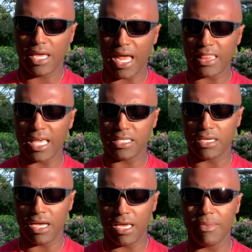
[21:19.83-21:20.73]
at that
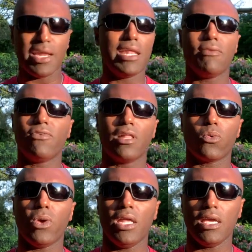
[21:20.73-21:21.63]
time and I didn't feel like
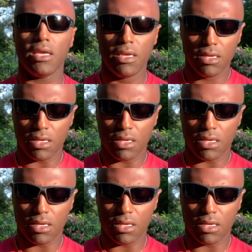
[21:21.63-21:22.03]
waiting